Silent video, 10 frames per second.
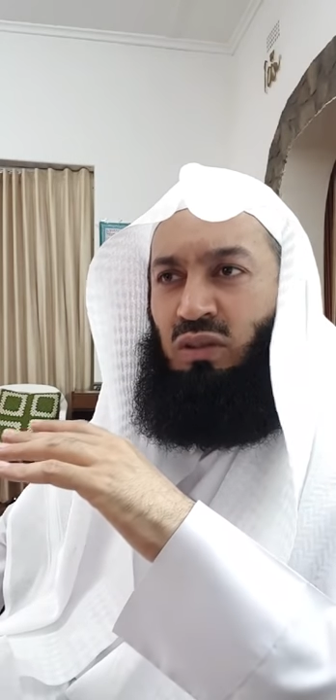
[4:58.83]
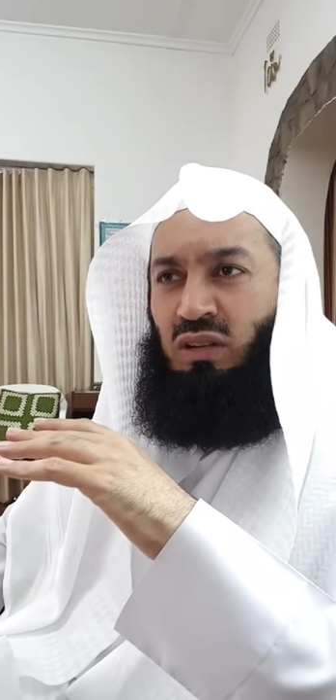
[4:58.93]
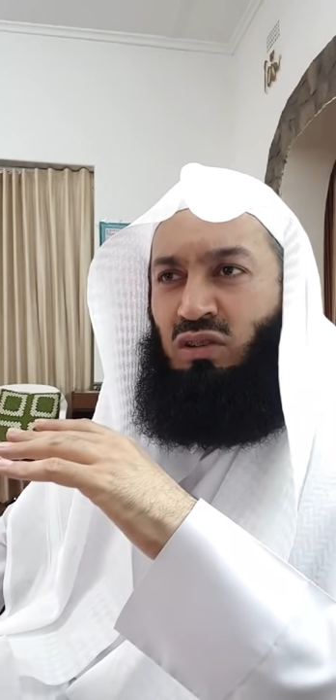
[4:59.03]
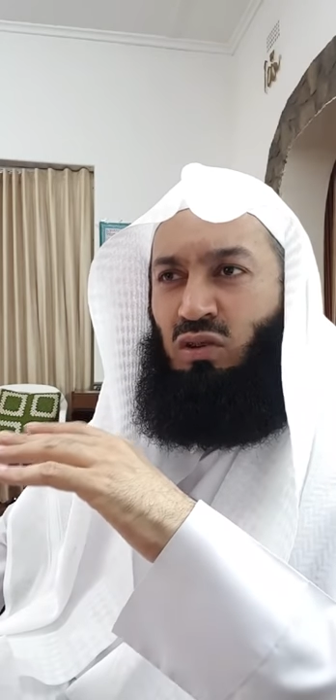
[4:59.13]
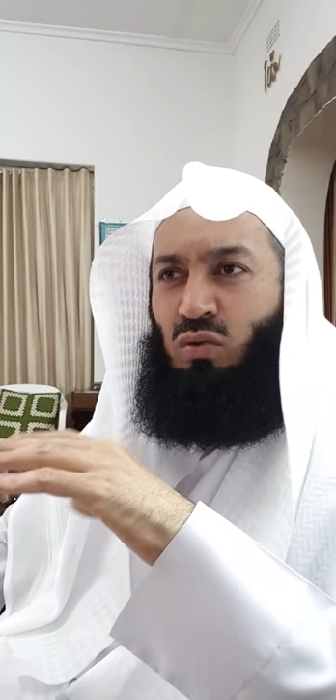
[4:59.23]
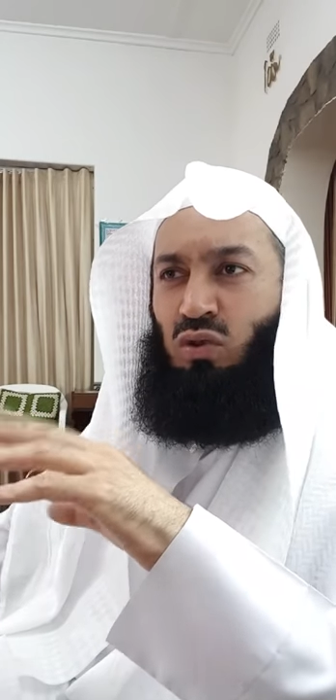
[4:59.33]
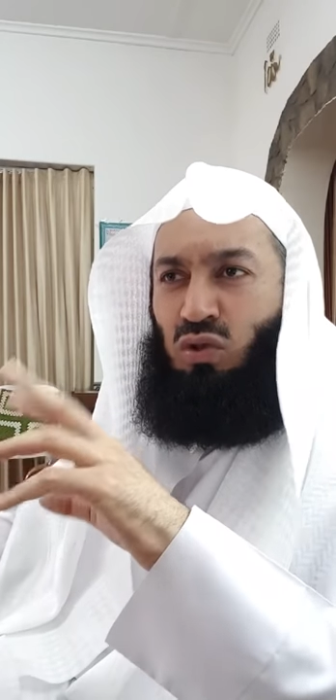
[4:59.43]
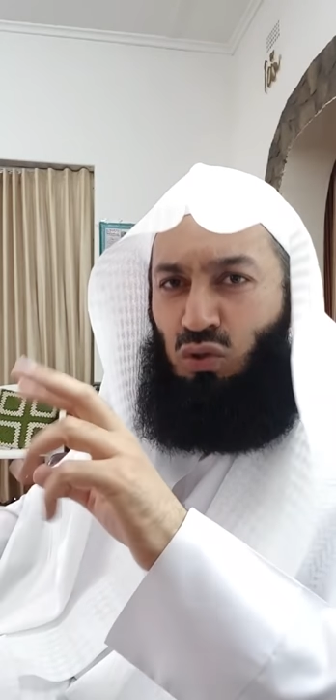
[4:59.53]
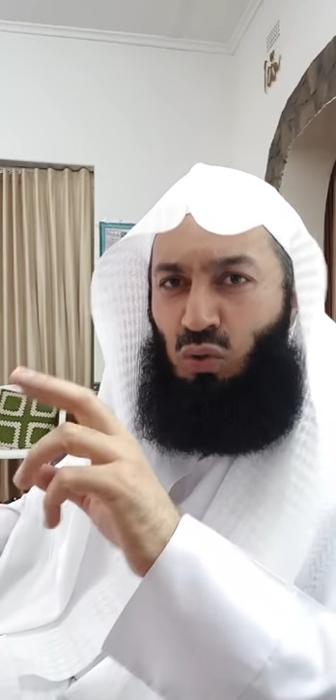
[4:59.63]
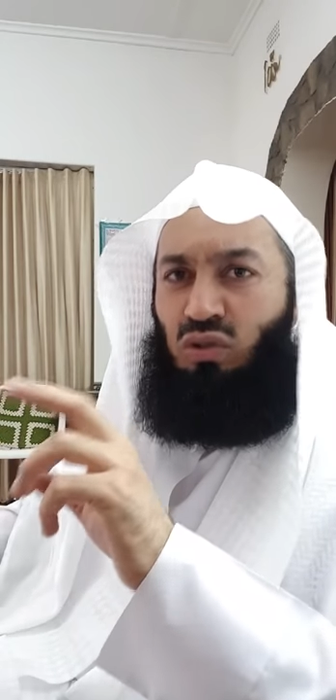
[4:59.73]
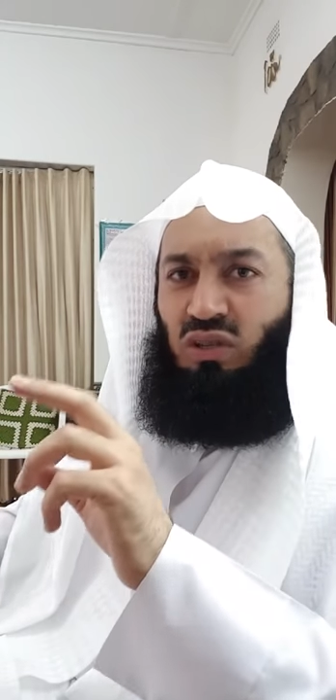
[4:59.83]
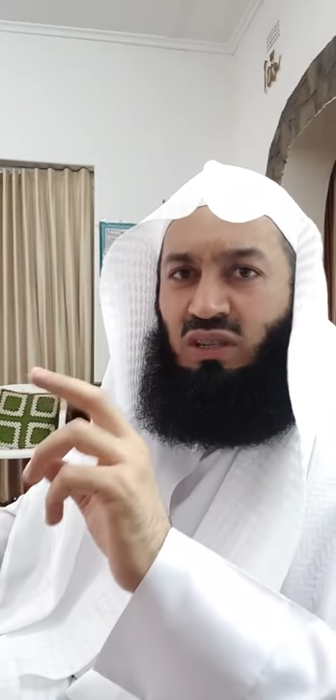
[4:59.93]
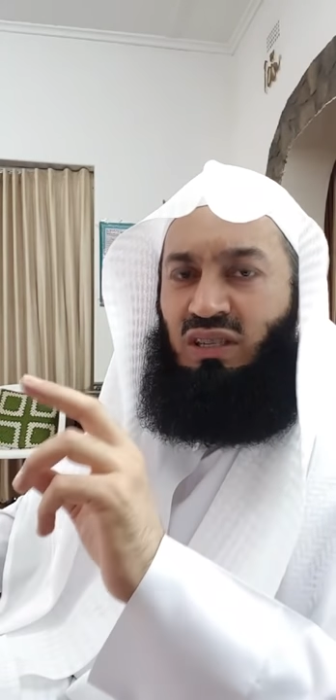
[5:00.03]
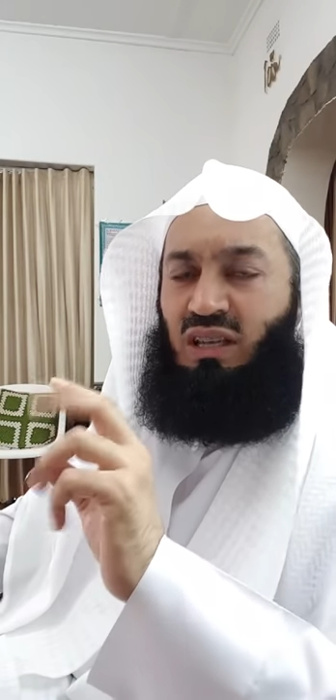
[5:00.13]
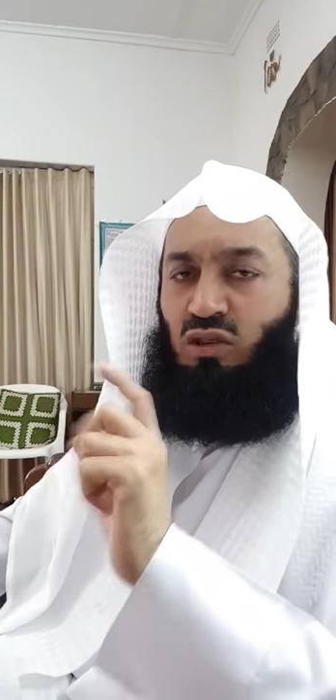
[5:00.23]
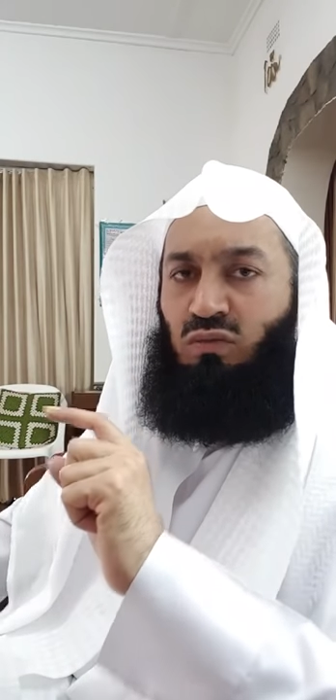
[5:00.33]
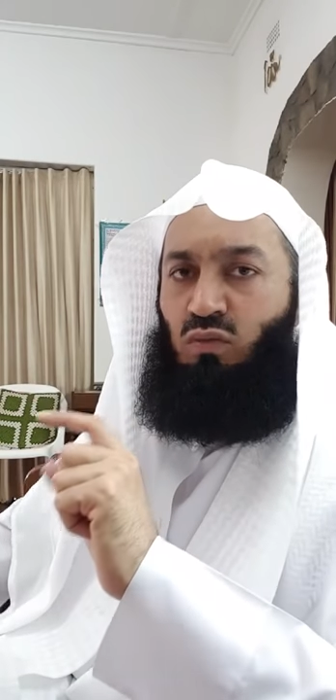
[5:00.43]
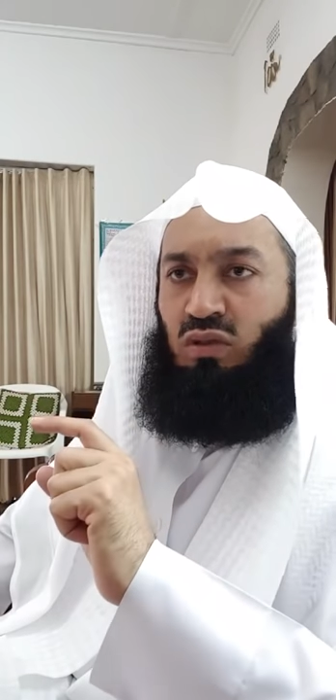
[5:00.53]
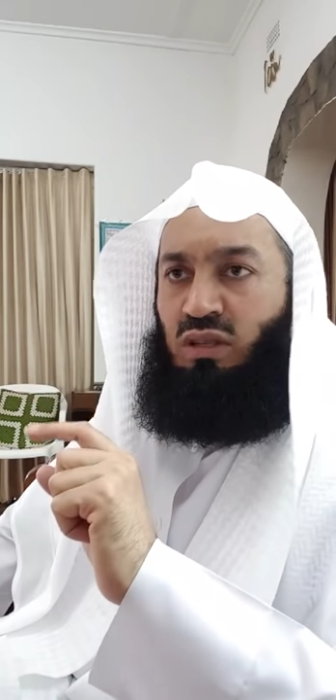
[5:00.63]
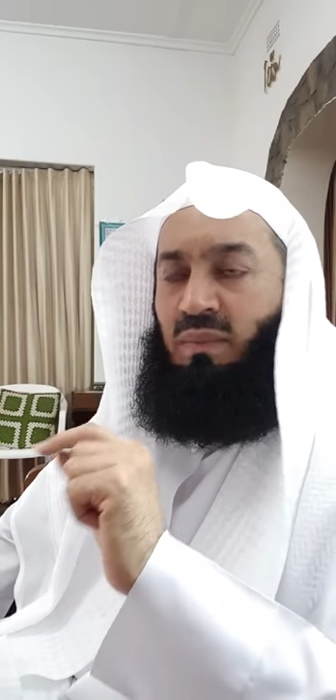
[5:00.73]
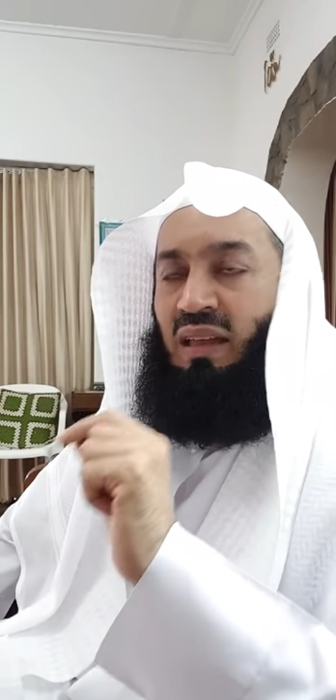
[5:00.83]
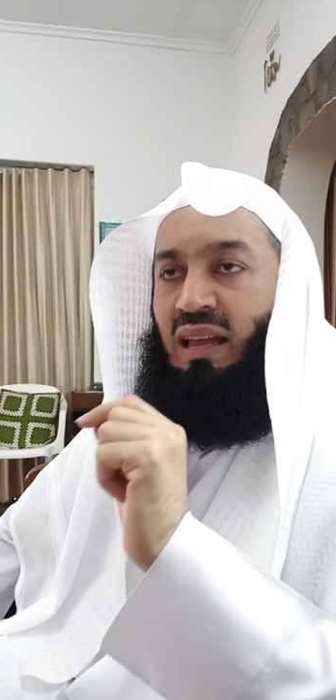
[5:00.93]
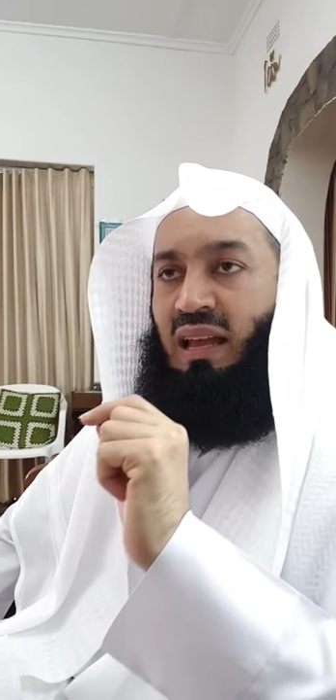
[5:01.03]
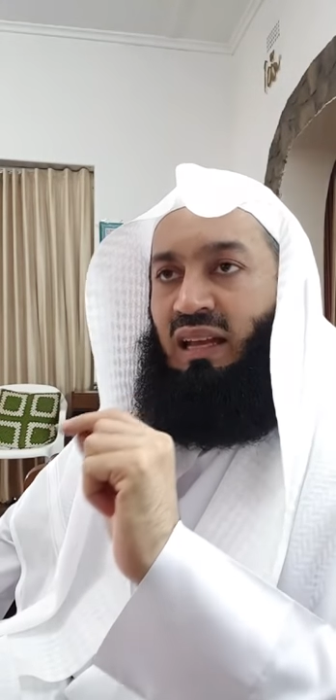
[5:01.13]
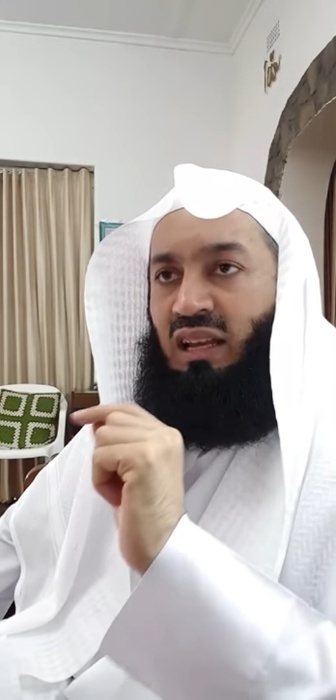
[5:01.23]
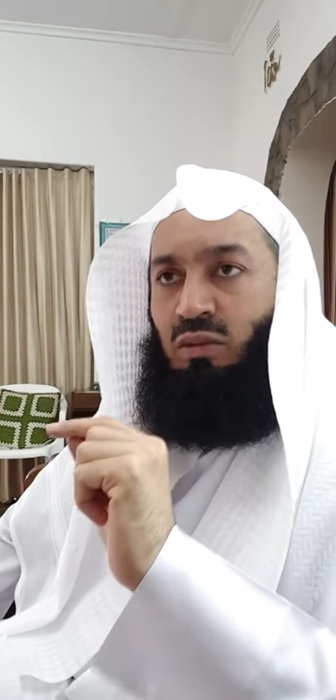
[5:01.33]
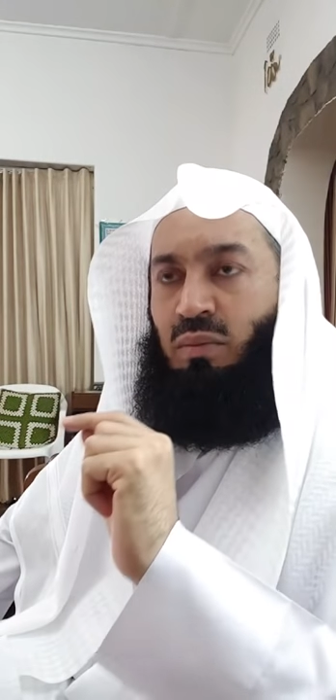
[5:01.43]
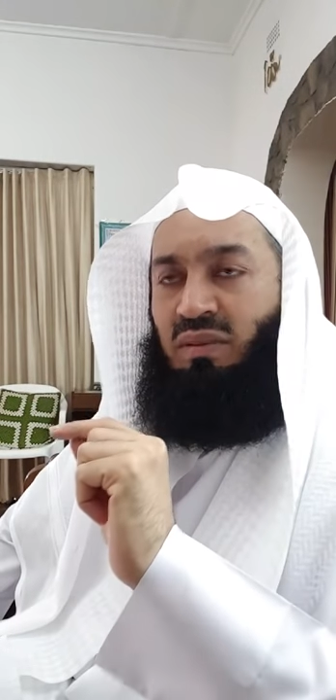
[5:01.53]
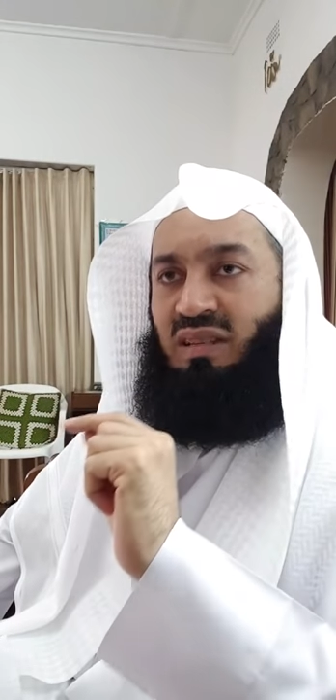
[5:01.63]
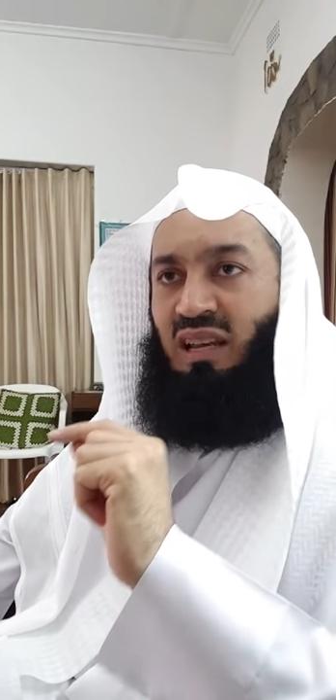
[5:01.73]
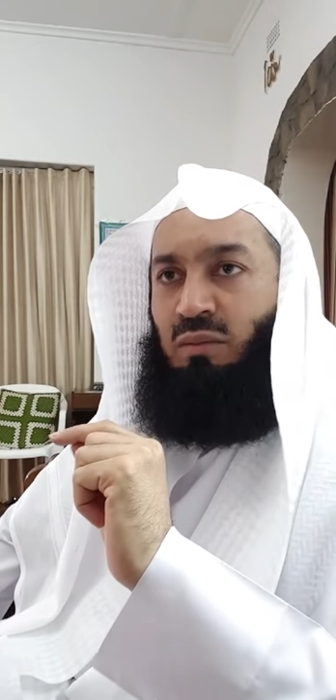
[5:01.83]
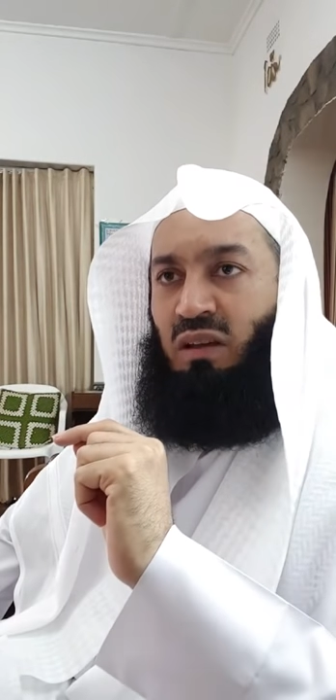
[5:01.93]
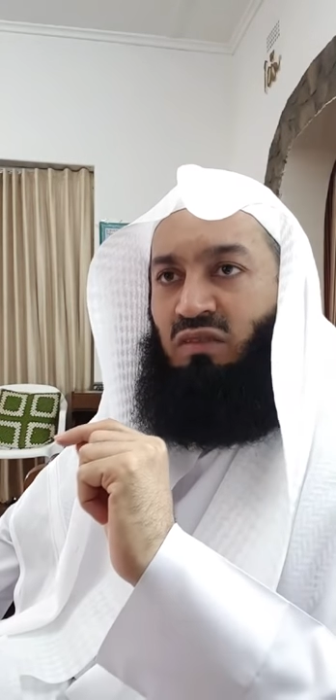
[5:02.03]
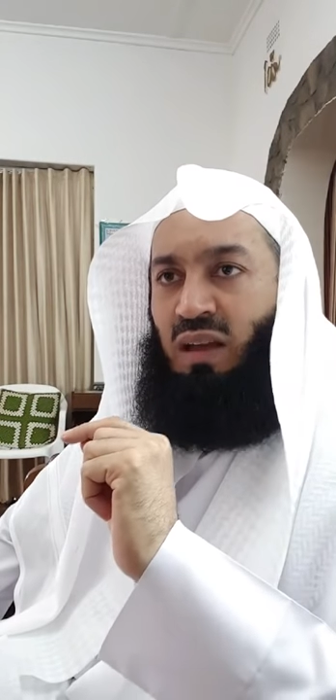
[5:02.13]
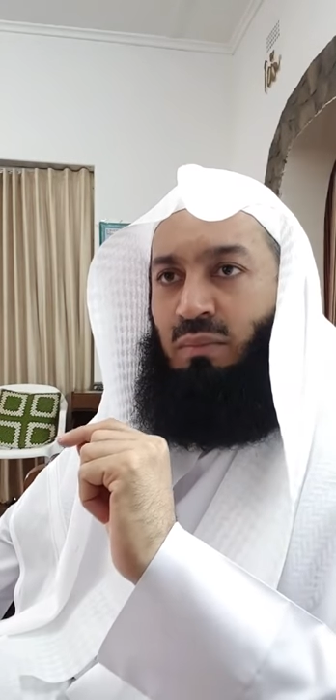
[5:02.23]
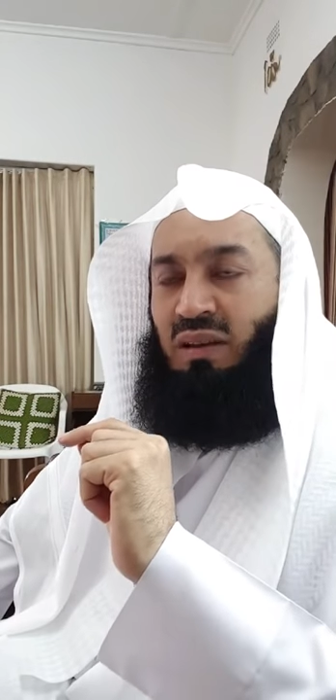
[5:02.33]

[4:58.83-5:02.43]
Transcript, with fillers: There is no shortage as such of water. And I remember telling my